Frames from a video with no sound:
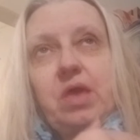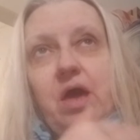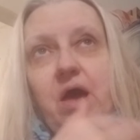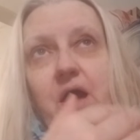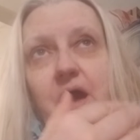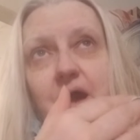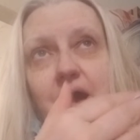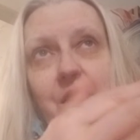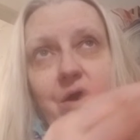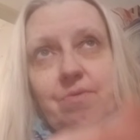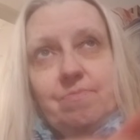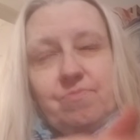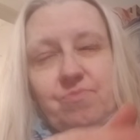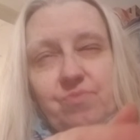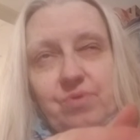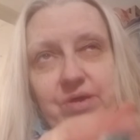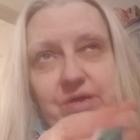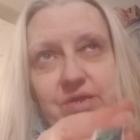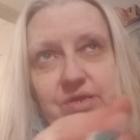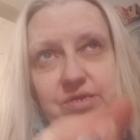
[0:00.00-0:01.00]
um,
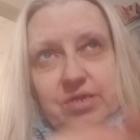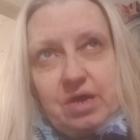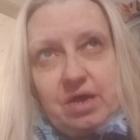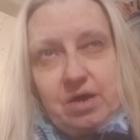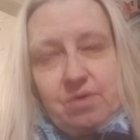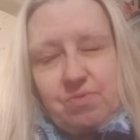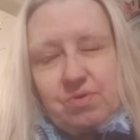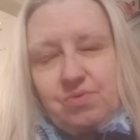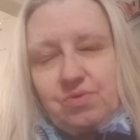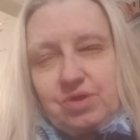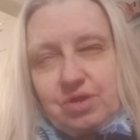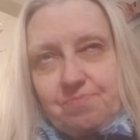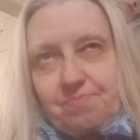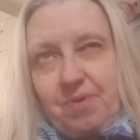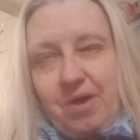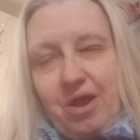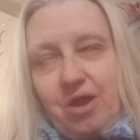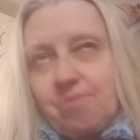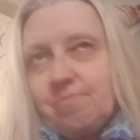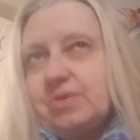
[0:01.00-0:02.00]
when uh, we were in
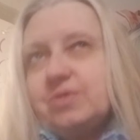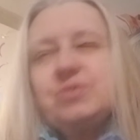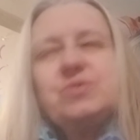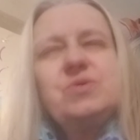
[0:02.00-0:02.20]
apartments,